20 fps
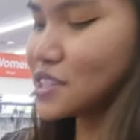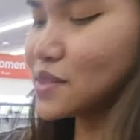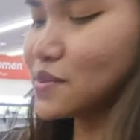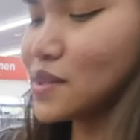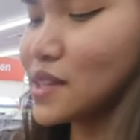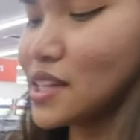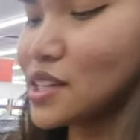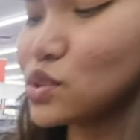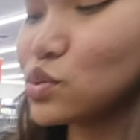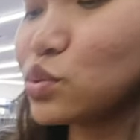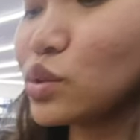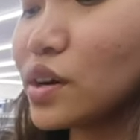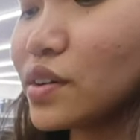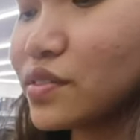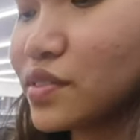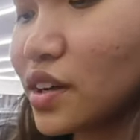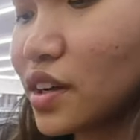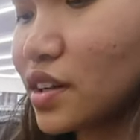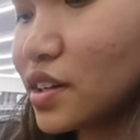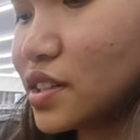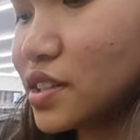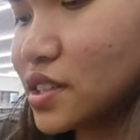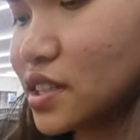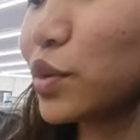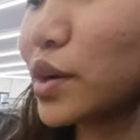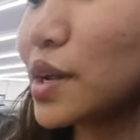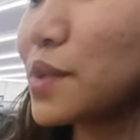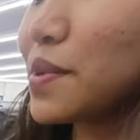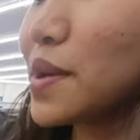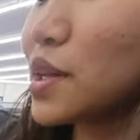gonna be like $12.
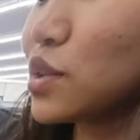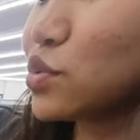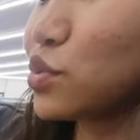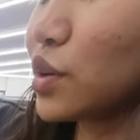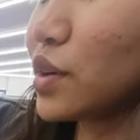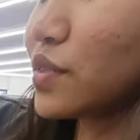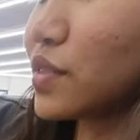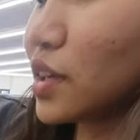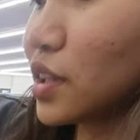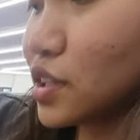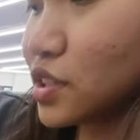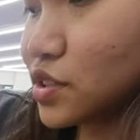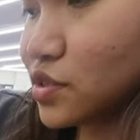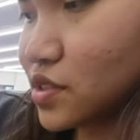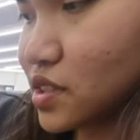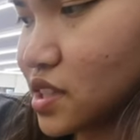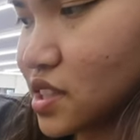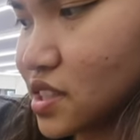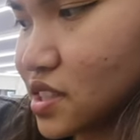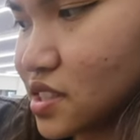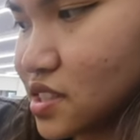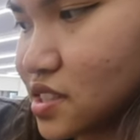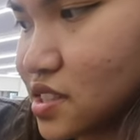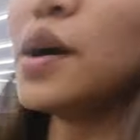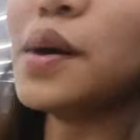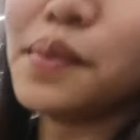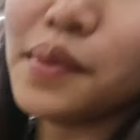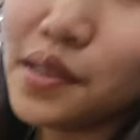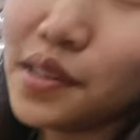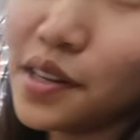Would I pay $12 for this?
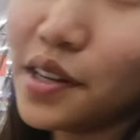Probably